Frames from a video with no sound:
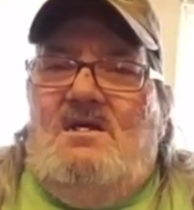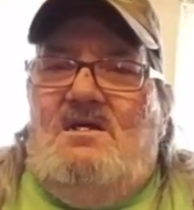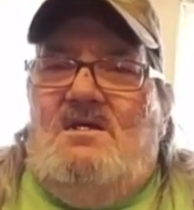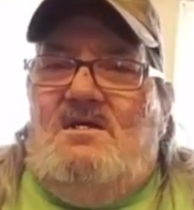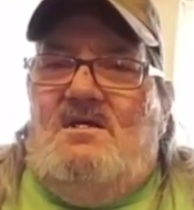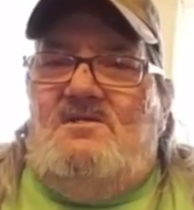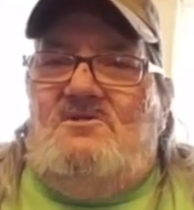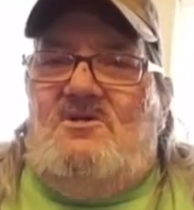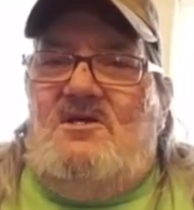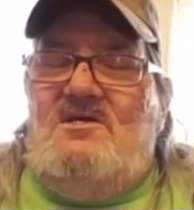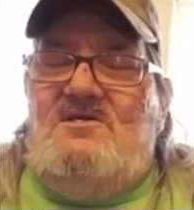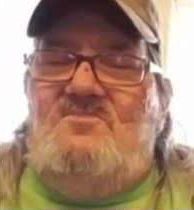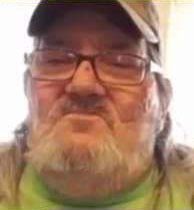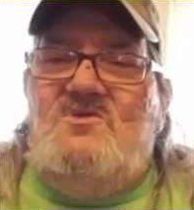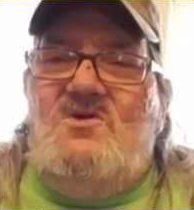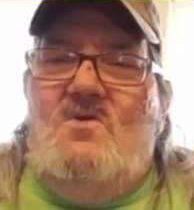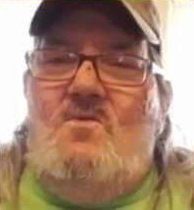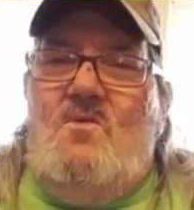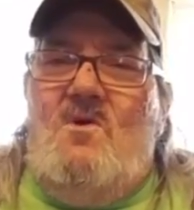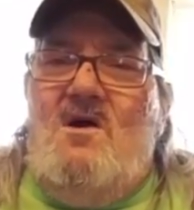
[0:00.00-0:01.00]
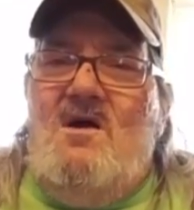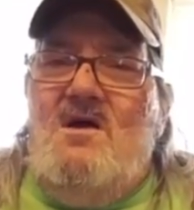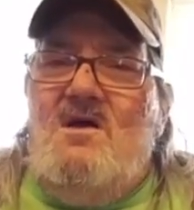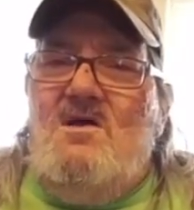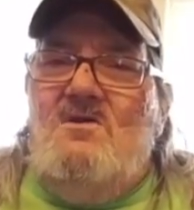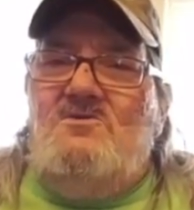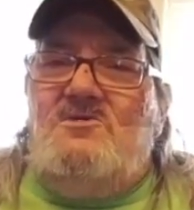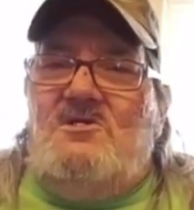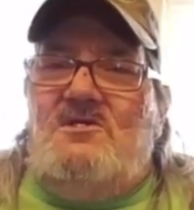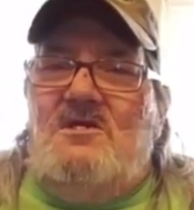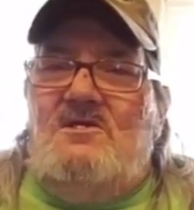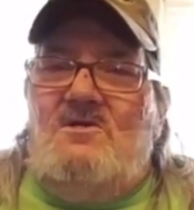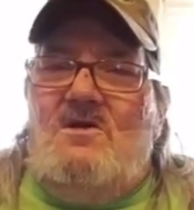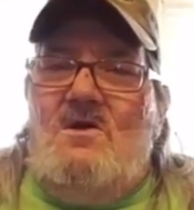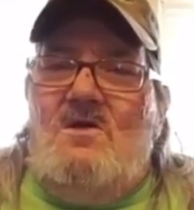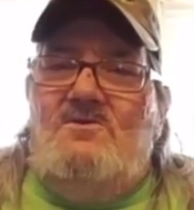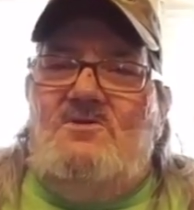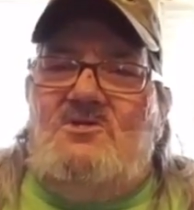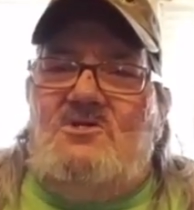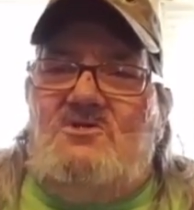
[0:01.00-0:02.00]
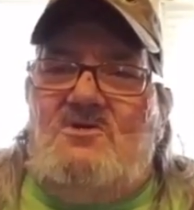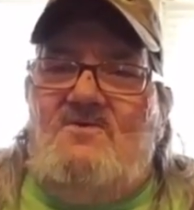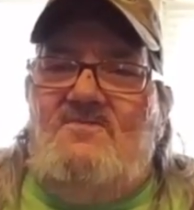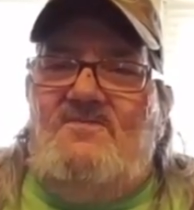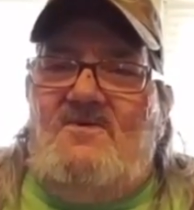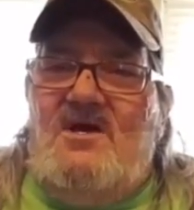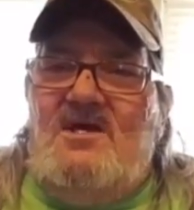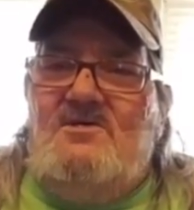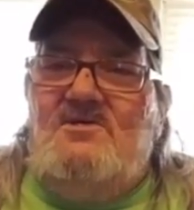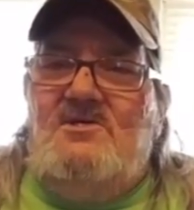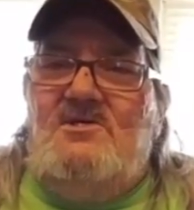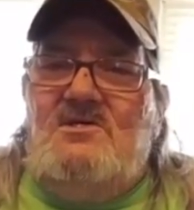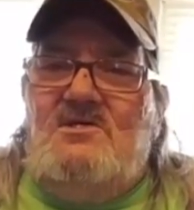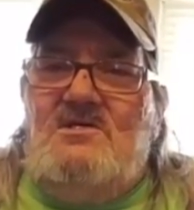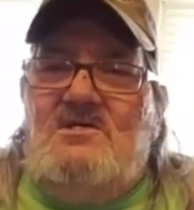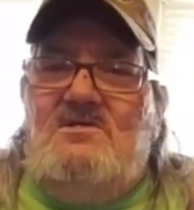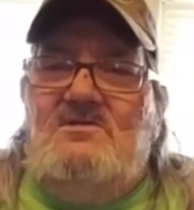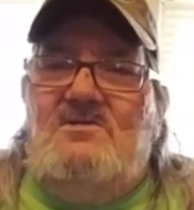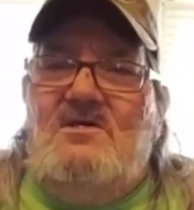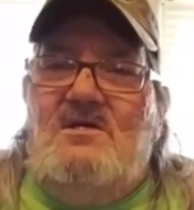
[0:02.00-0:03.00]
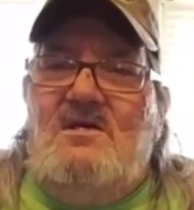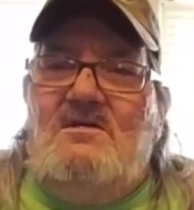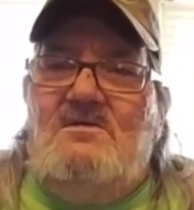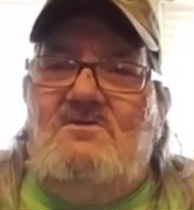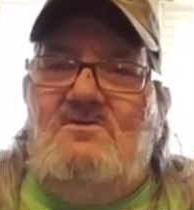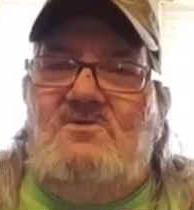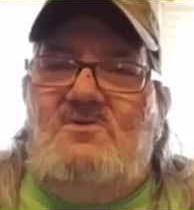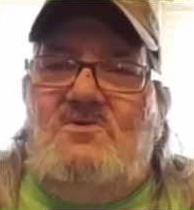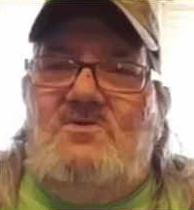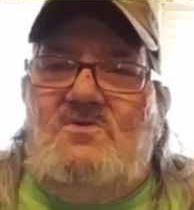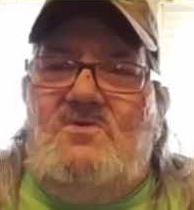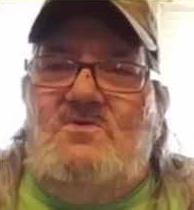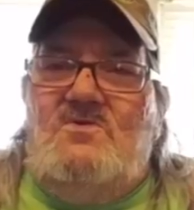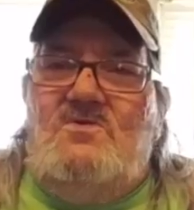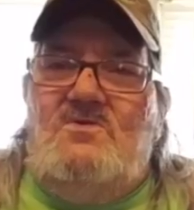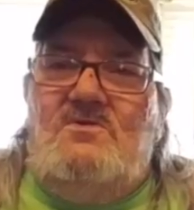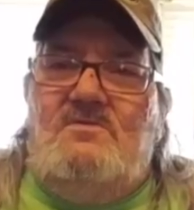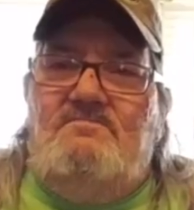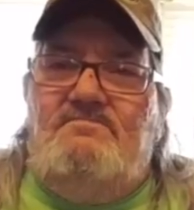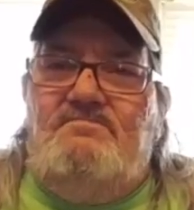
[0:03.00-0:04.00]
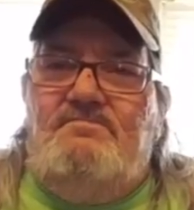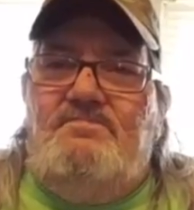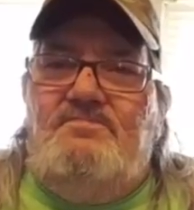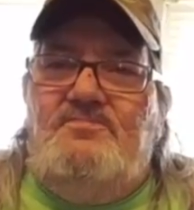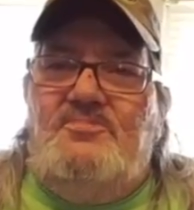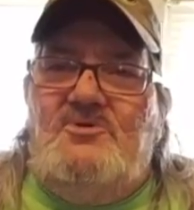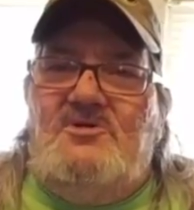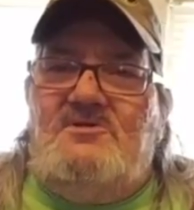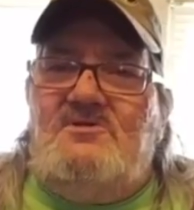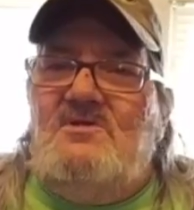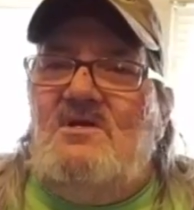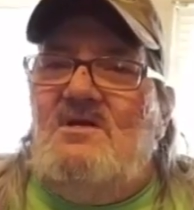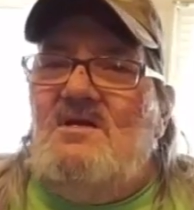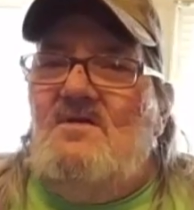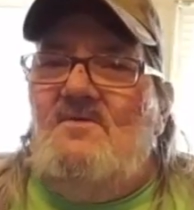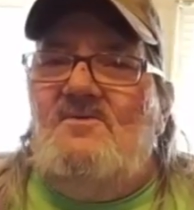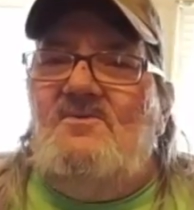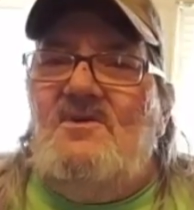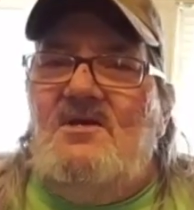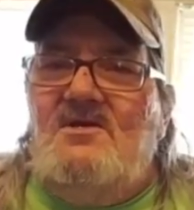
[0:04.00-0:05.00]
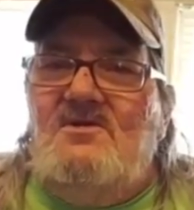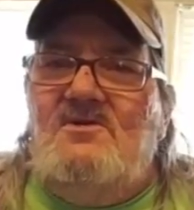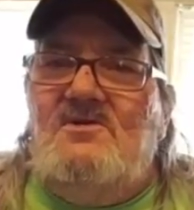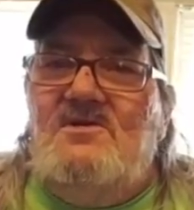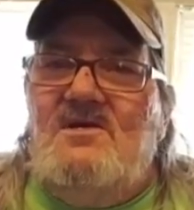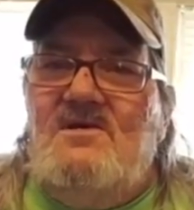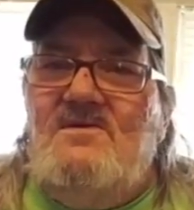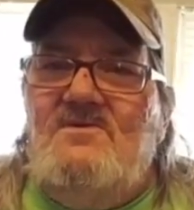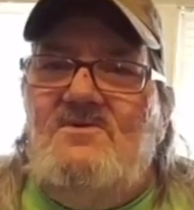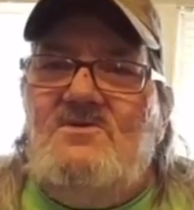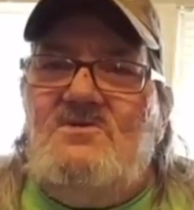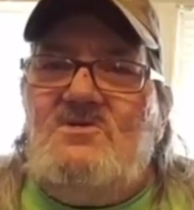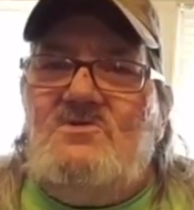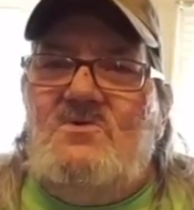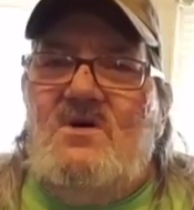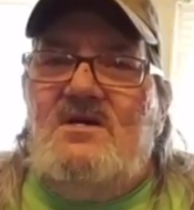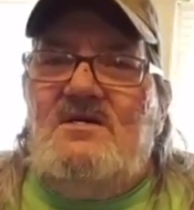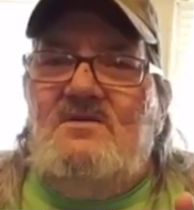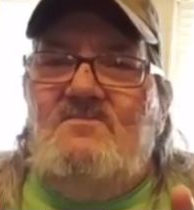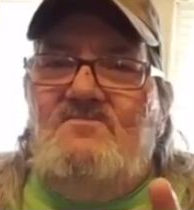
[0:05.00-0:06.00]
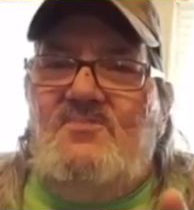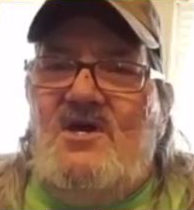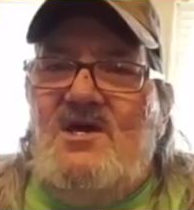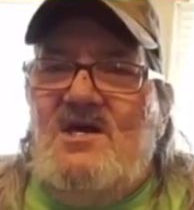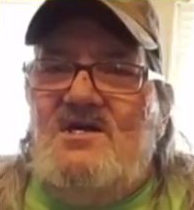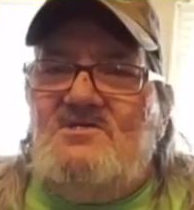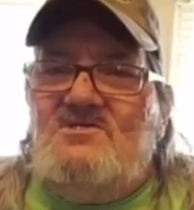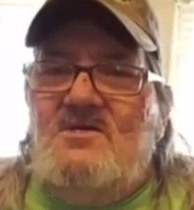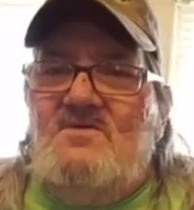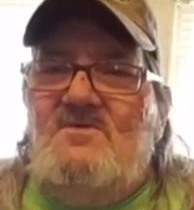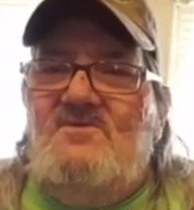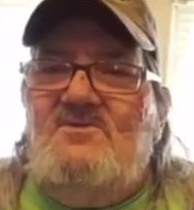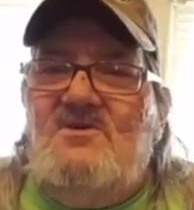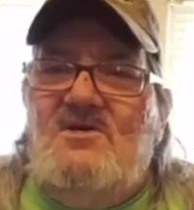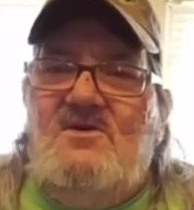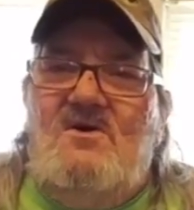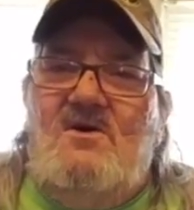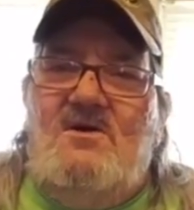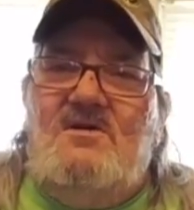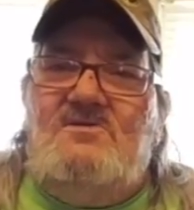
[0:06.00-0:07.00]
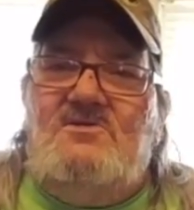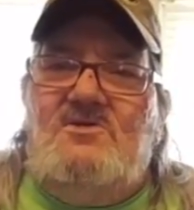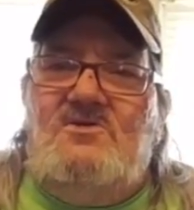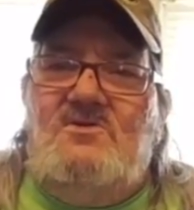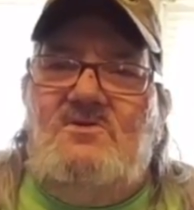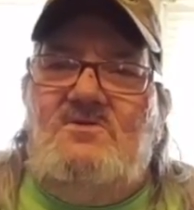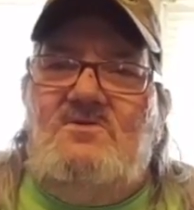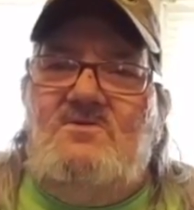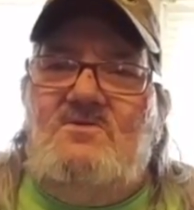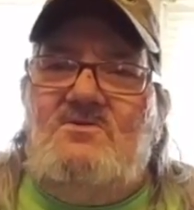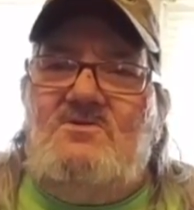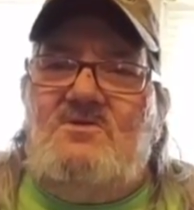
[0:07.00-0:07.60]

it takes me a while to get all the stuff I need to put everything together so I can pass everything on to you.